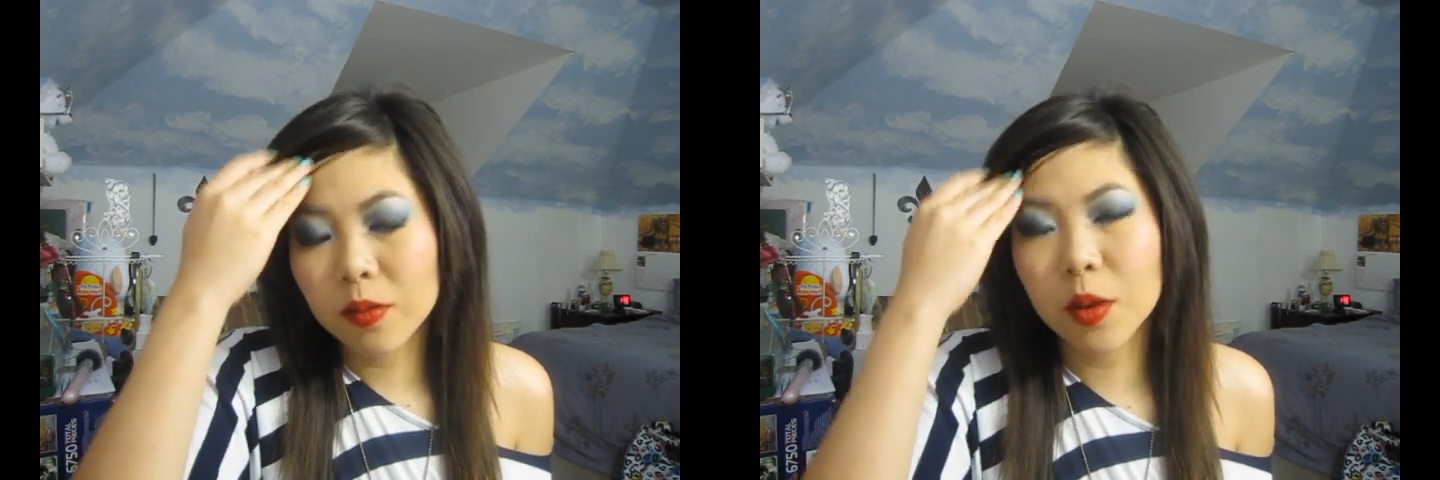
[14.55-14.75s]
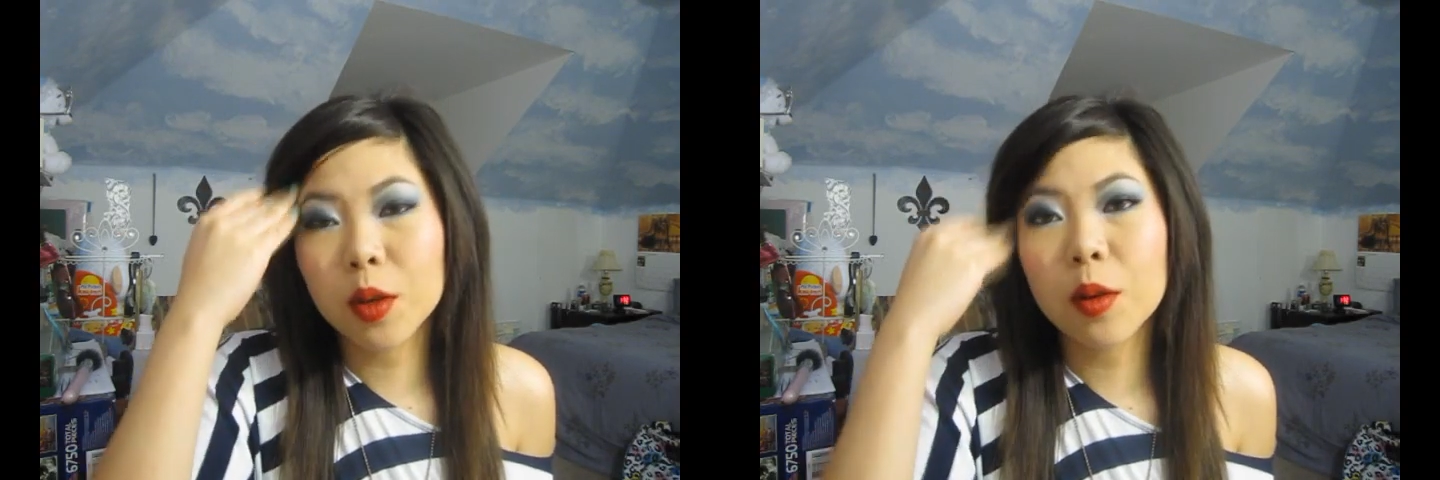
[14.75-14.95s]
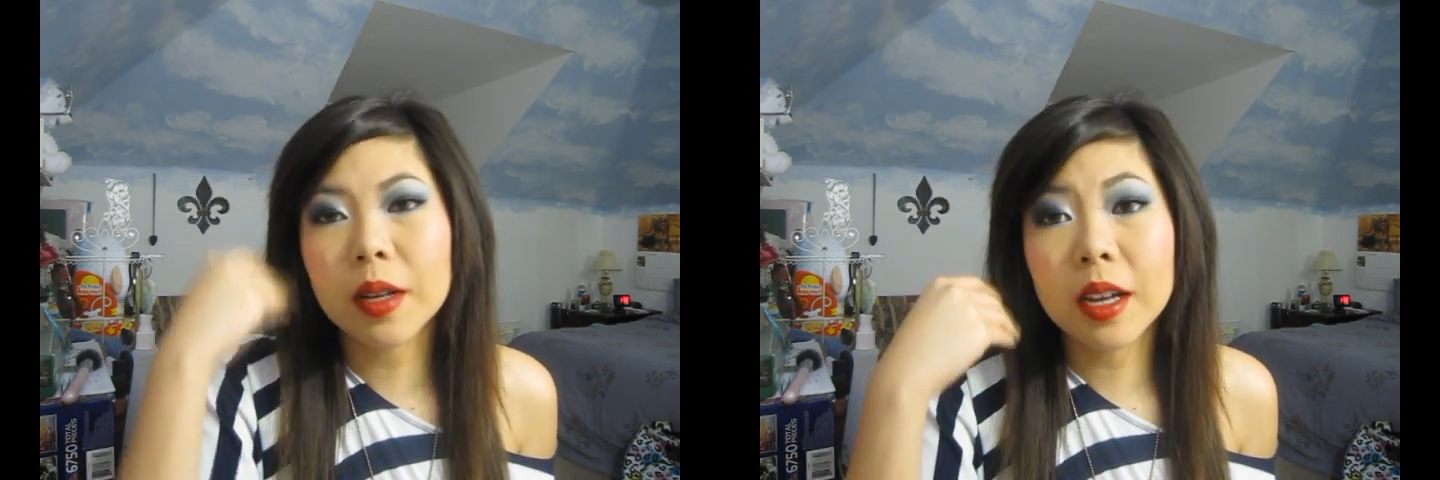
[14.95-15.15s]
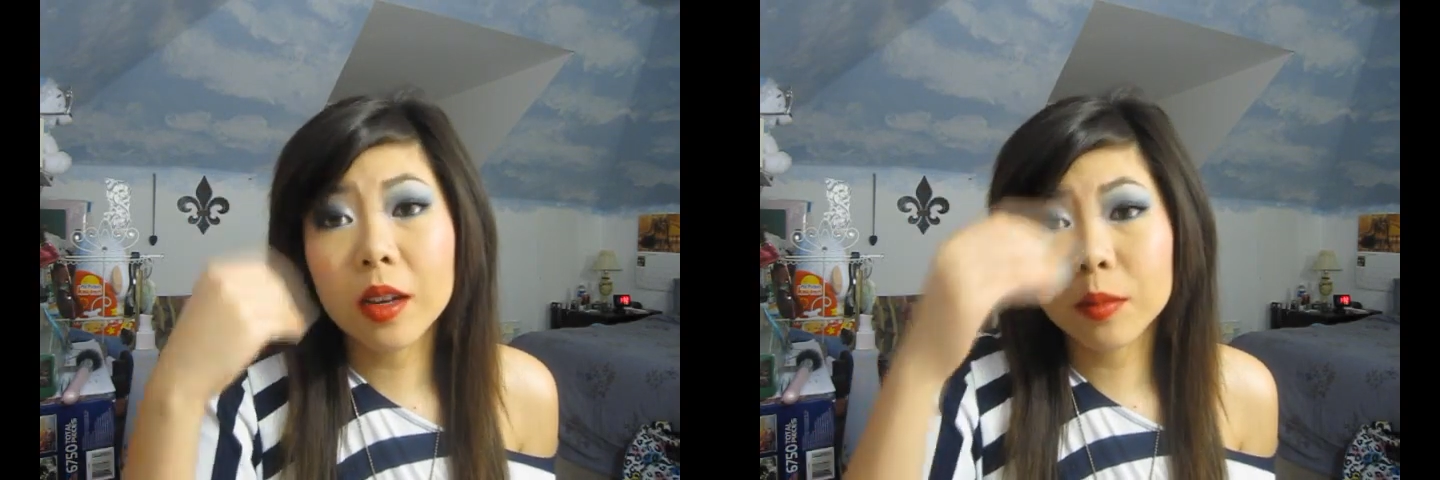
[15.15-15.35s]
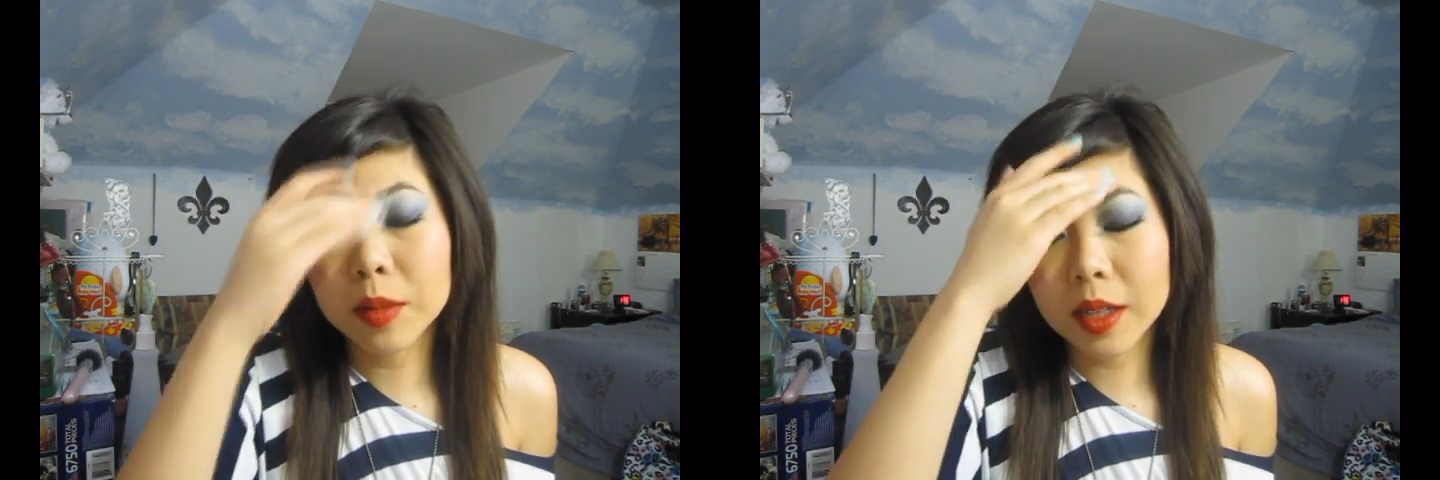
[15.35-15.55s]
for going
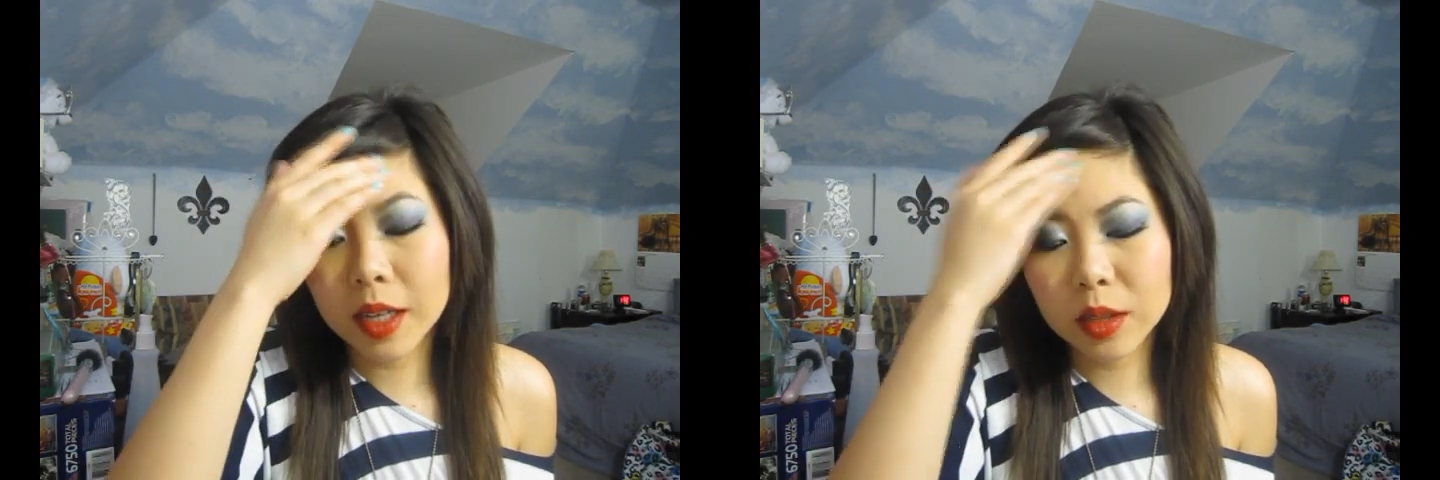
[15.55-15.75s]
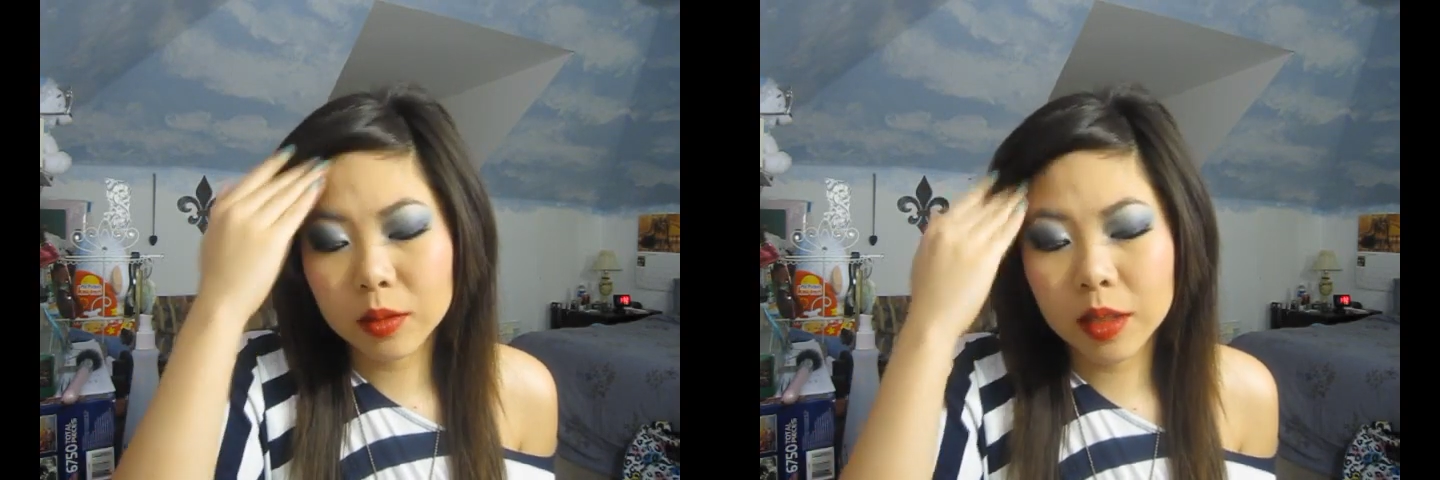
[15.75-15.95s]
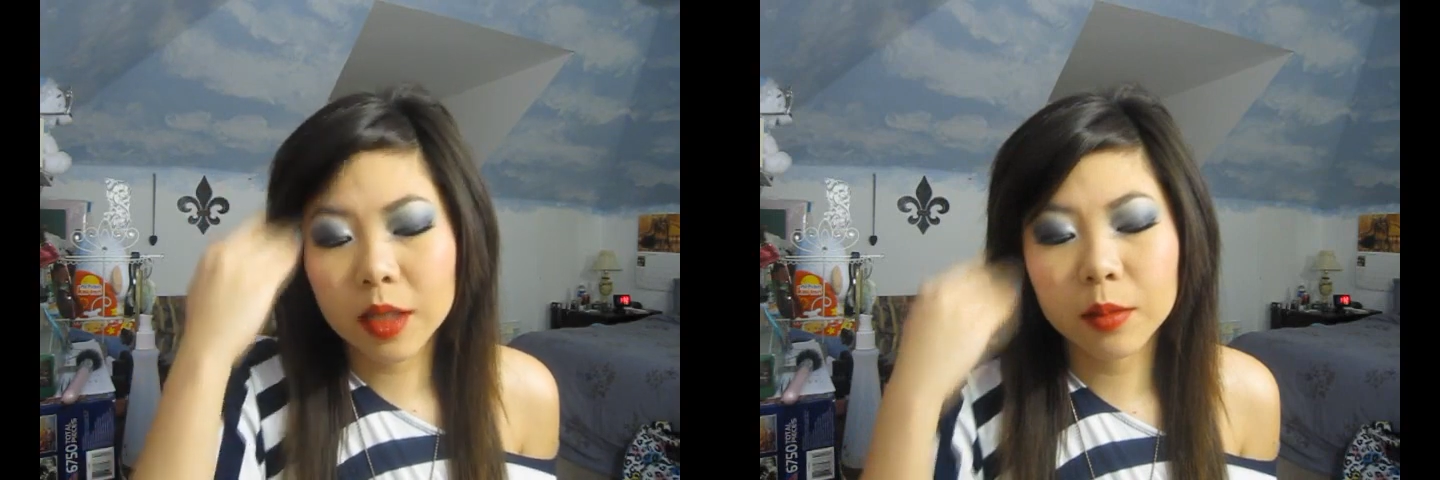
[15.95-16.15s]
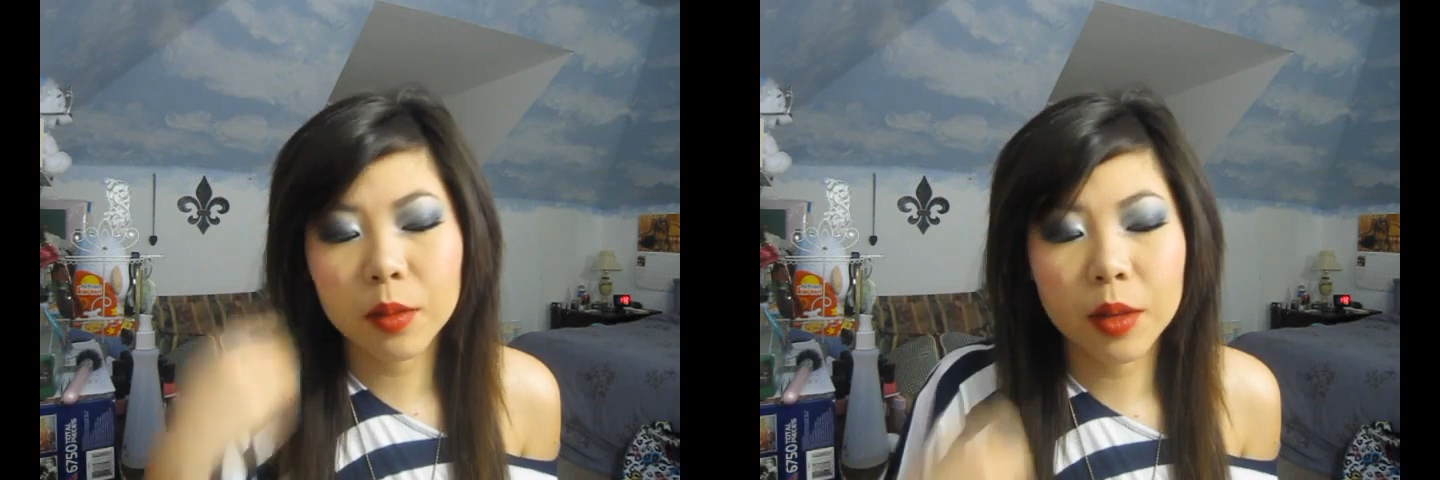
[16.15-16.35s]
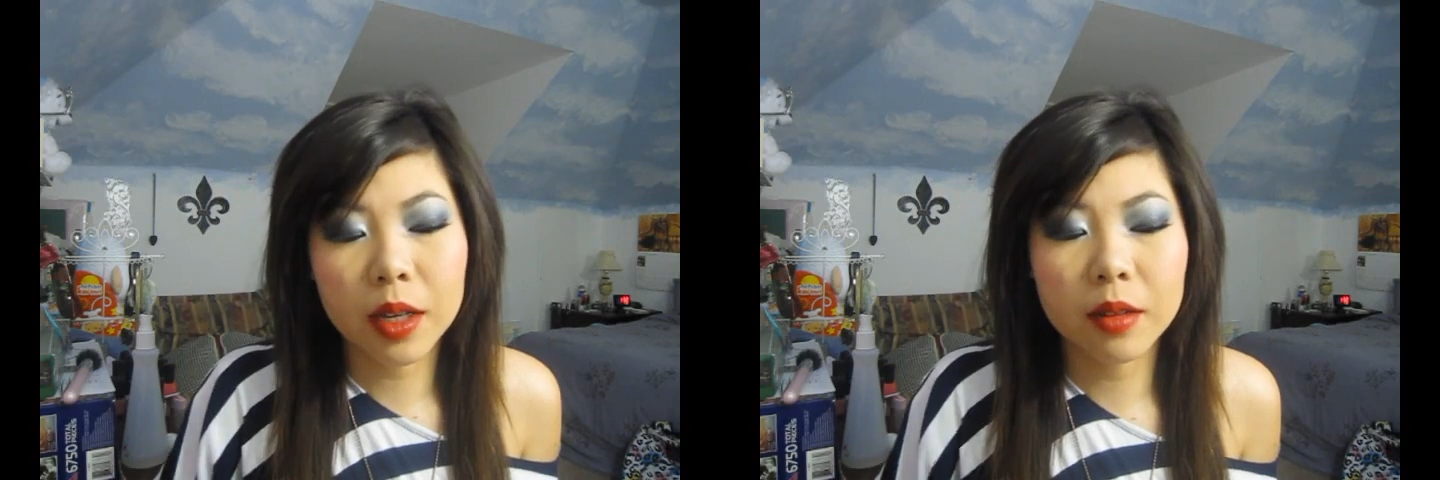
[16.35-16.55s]
out but I don't think I'm
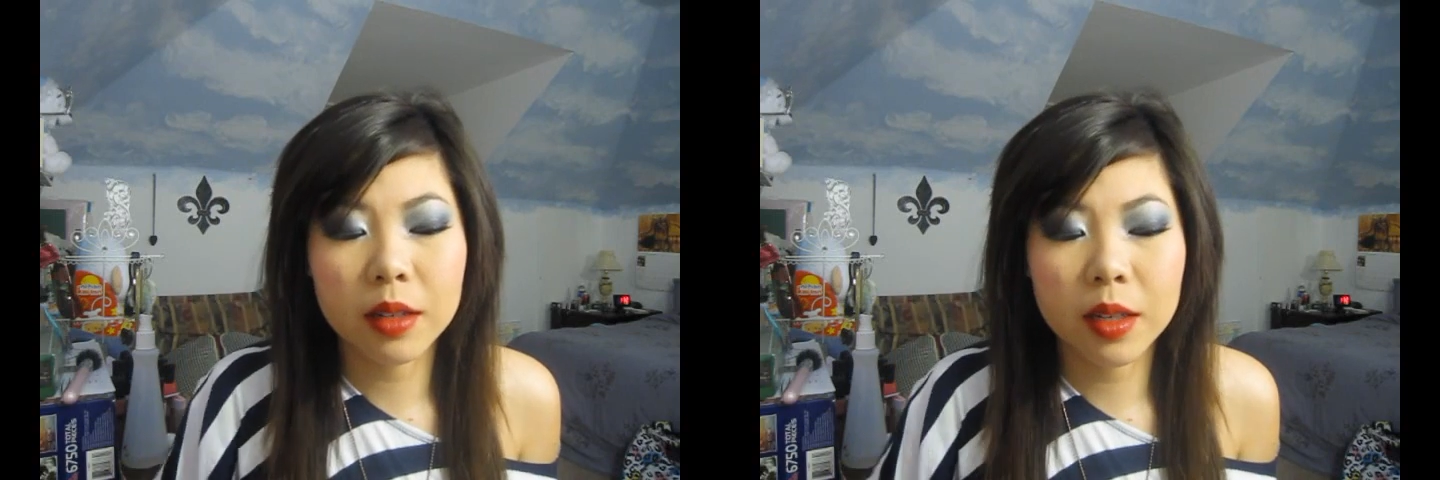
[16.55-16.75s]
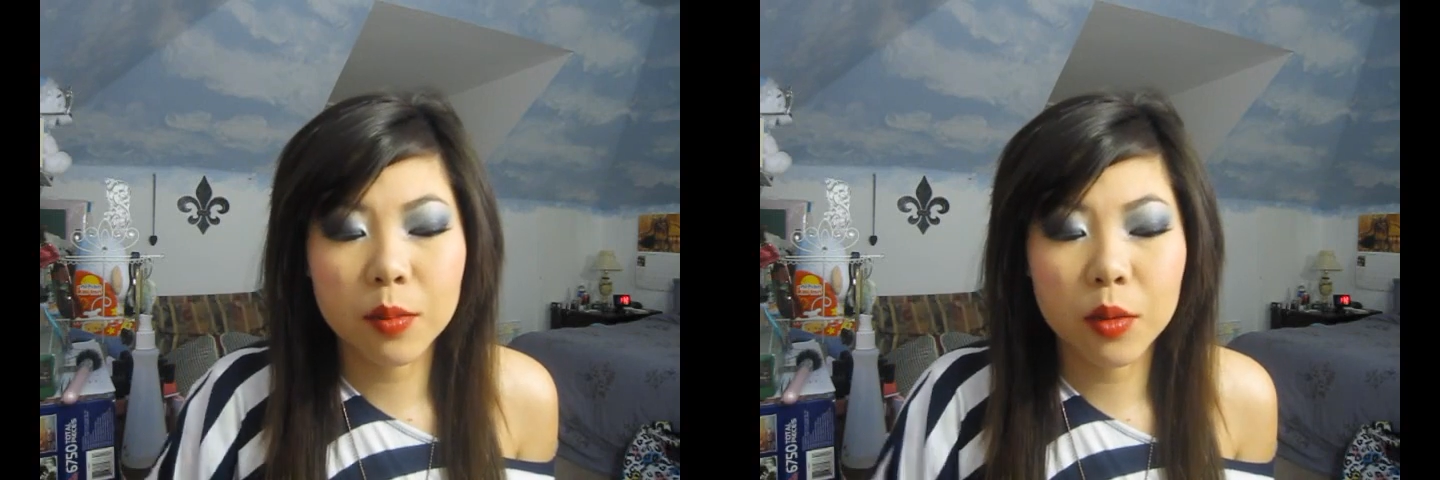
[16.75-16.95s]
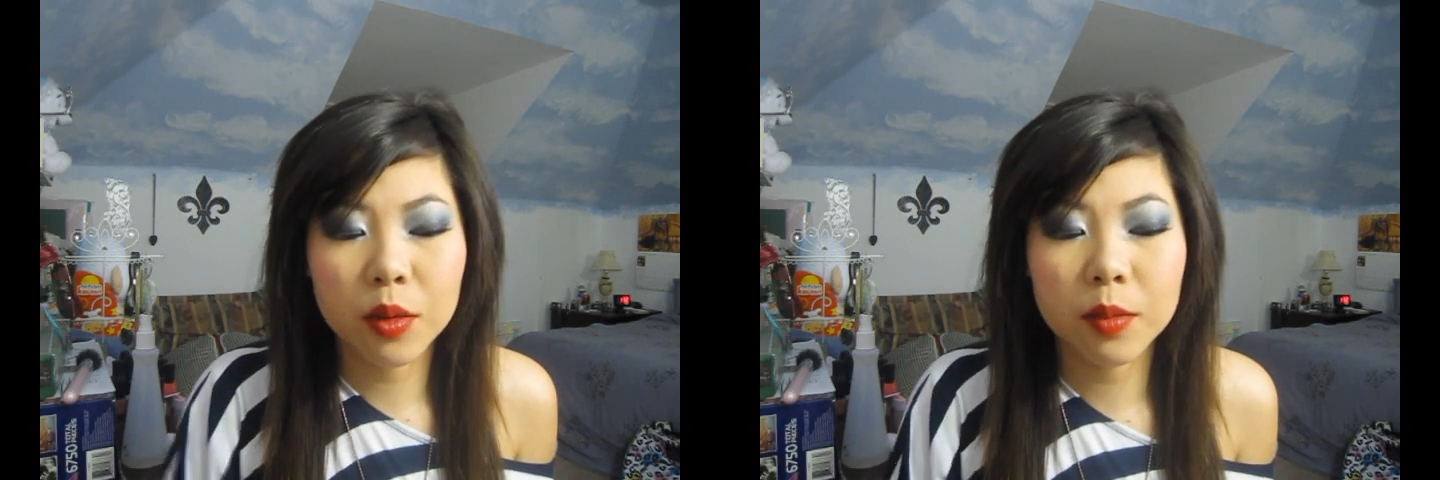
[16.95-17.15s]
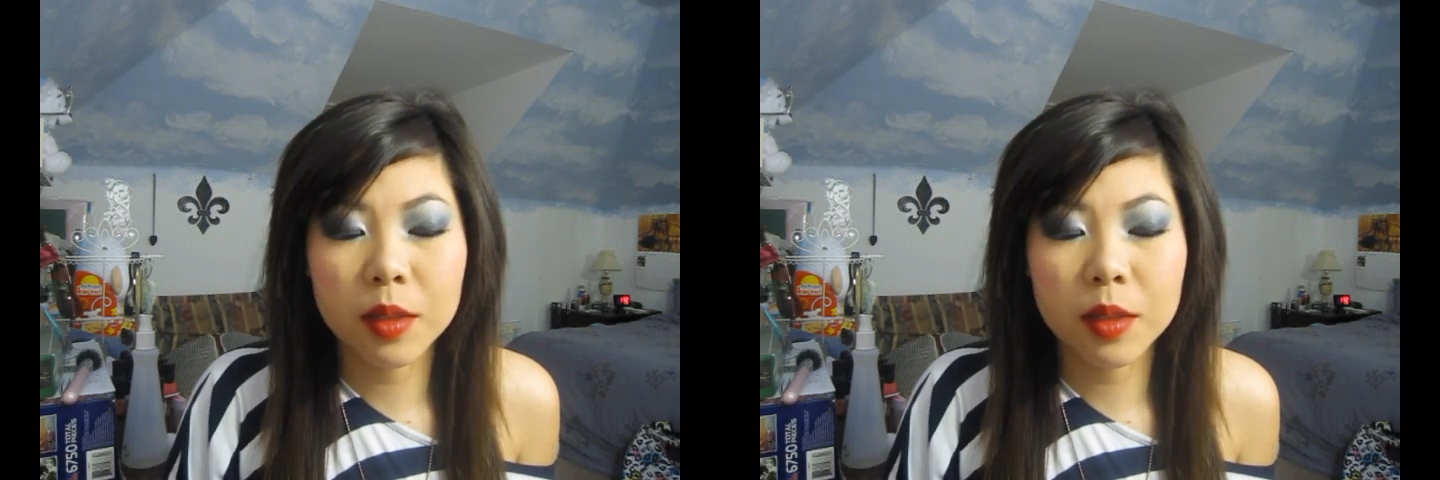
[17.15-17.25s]
going out anymore